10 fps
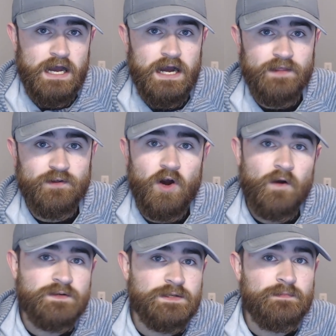There
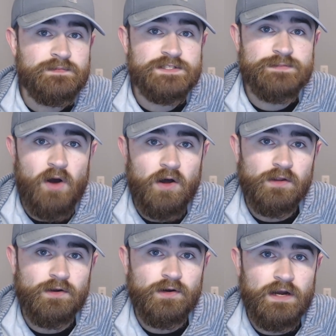are some
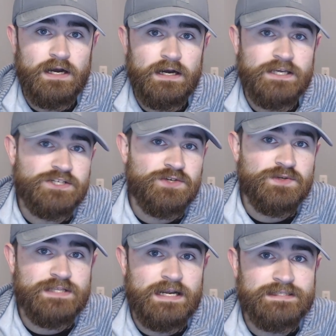smaller
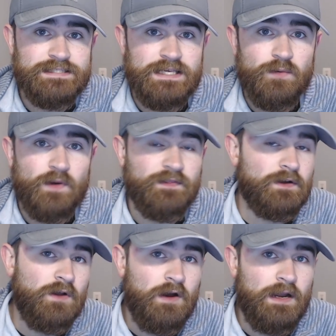issues that I see with the
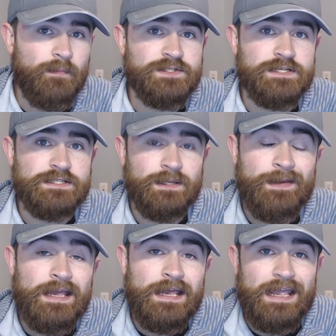Clawhammer system
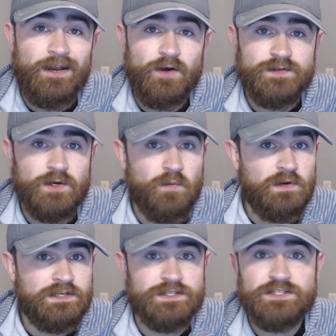and also
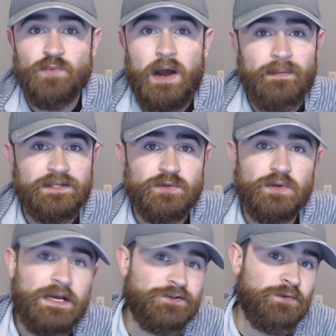with just swapping to
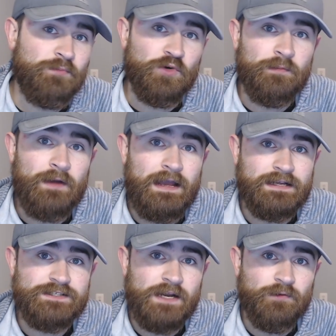electric brew in a bag
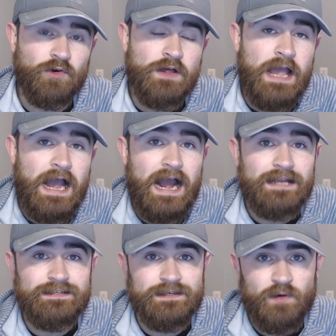in general. I
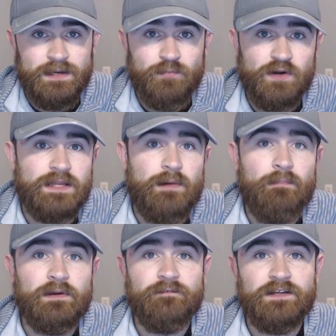did want to bring them
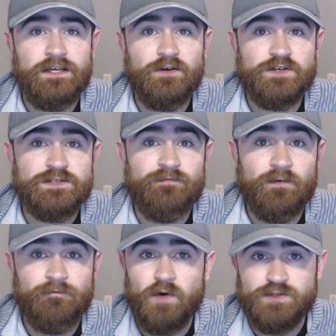up in the video just for
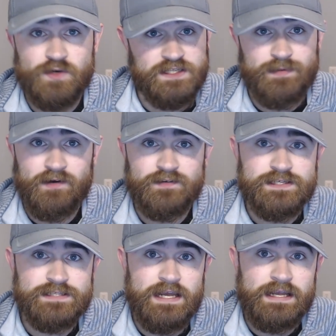full
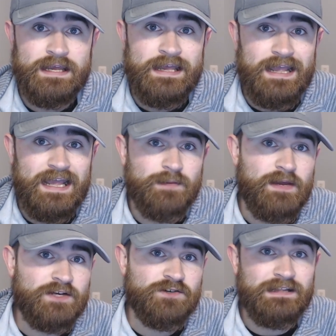transparency's sake and to
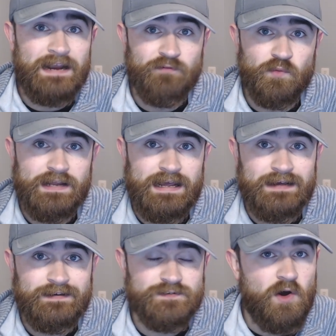make sure that everyone
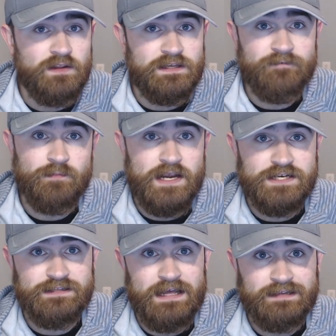has all the
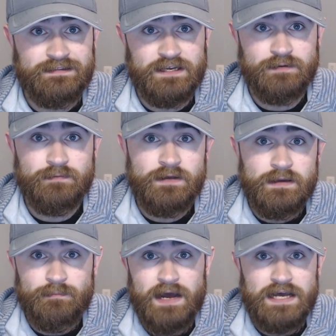information that they could
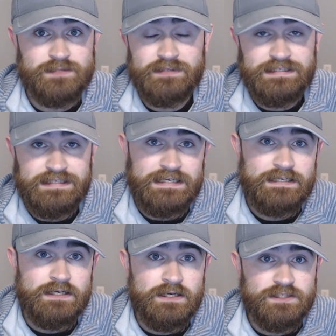possibly
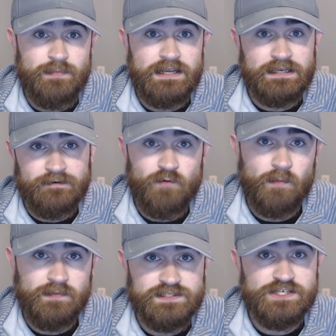need to make an
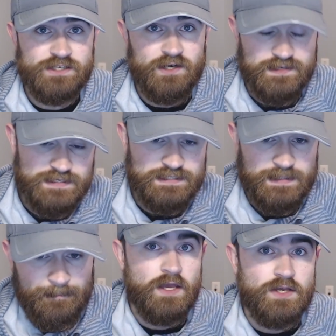informed decision on a
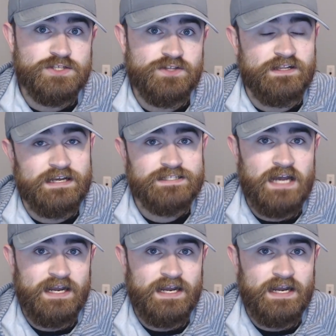system. So the next con I